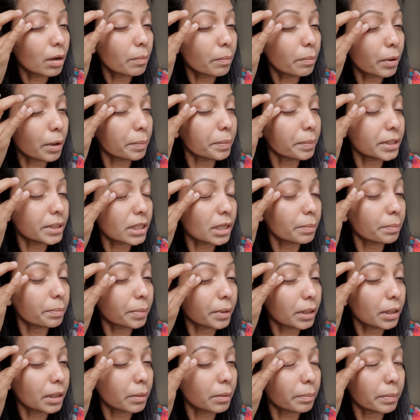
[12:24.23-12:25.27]
pop it up
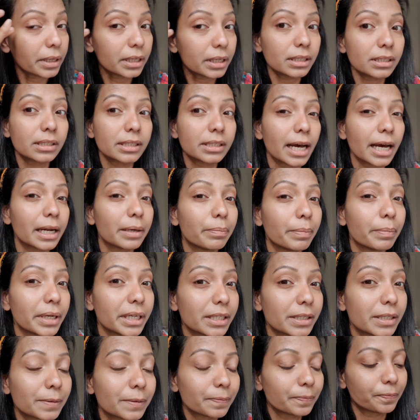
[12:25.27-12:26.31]
a bit, tad
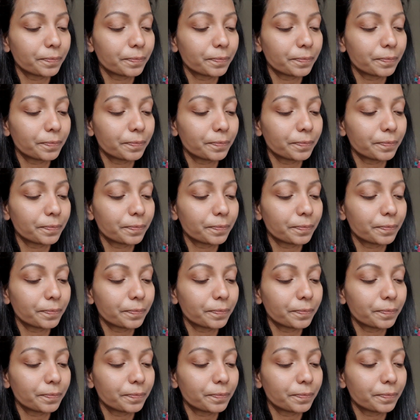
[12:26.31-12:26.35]
bit.